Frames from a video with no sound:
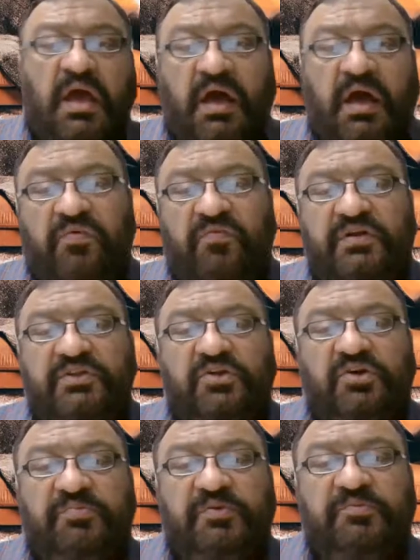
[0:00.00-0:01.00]
what
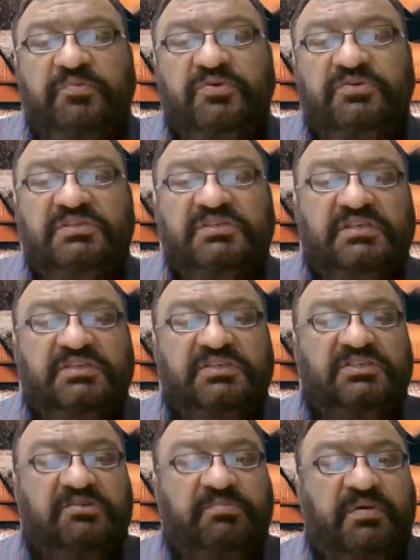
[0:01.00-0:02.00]
your proposed research
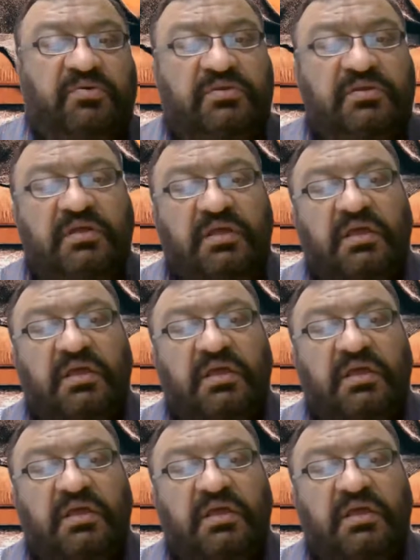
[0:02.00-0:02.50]
is about.